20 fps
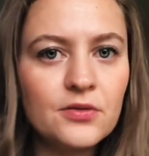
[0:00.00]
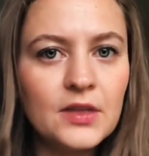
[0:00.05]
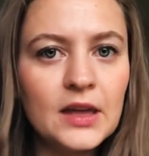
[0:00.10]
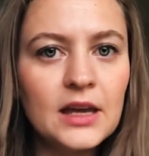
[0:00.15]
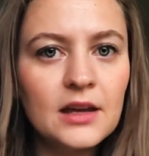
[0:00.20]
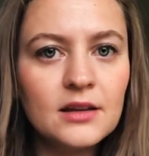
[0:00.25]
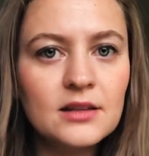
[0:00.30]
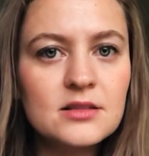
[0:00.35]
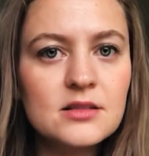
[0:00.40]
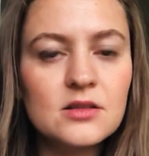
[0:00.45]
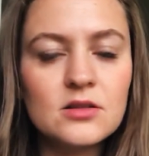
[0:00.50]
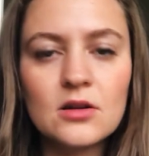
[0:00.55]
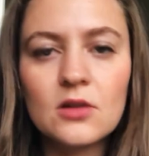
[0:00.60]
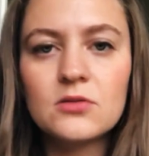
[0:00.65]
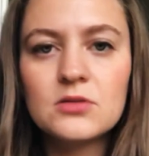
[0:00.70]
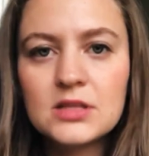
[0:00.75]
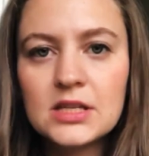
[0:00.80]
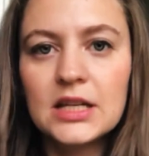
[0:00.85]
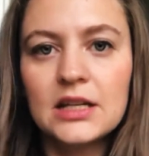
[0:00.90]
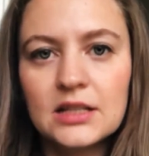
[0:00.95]
things,
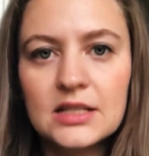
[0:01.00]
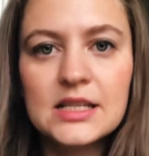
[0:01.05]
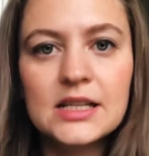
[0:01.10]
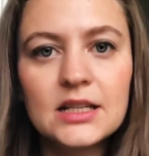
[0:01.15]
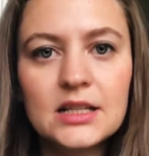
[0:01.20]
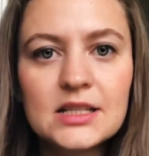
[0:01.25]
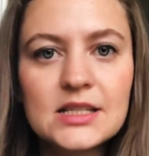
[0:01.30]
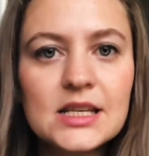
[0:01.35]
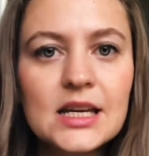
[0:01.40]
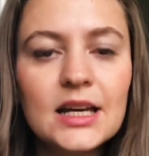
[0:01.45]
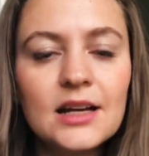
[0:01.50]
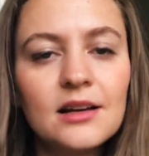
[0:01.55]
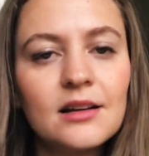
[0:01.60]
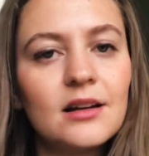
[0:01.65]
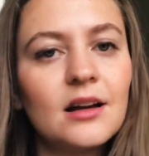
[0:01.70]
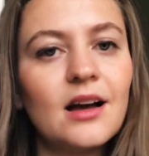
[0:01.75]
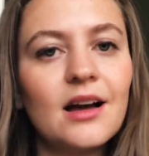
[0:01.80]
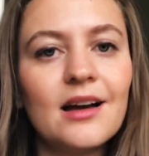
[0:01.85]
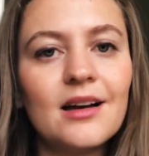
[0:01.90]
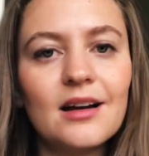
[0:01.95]
tick, tick, tick.